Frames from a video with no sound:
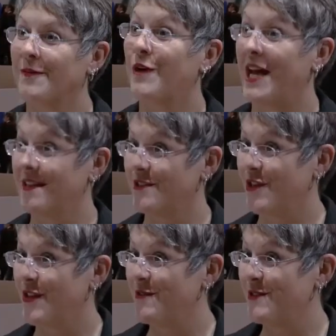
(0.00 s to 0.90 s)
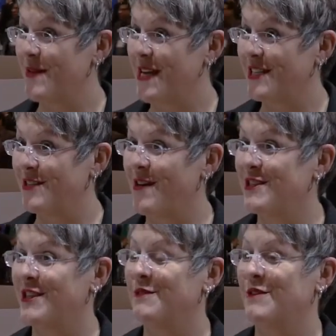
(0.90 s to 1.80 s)
Okay, so that was my next
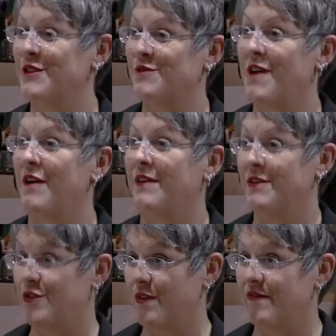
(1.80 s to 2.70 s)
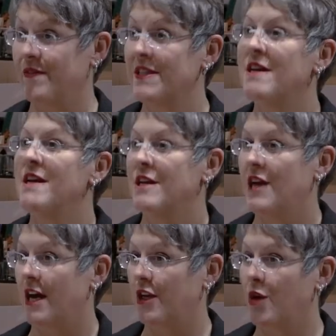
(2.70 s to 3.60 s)
question, which is around SWIFT.
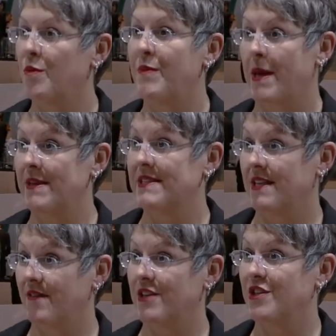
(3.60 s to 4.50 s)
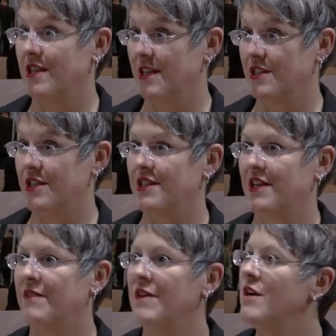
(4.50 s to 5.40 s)
Global Payments Innovation
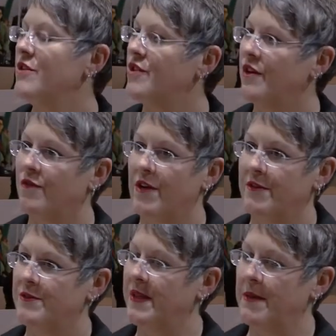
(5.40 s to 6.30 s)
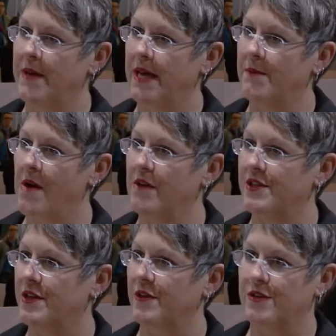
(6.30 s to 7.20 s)
Initiative. Sort of what has been the main
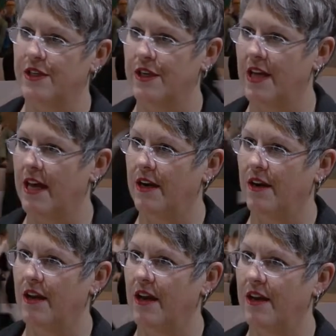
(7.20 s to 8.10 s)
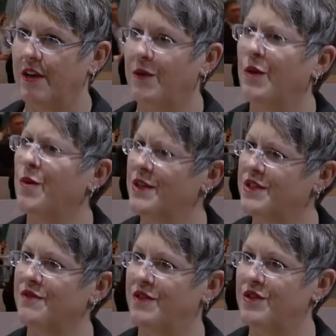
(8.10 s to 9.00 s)
milestones and what
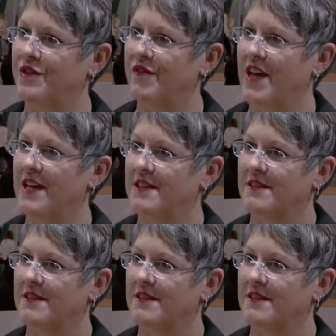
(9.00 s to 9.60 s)
is the future of that?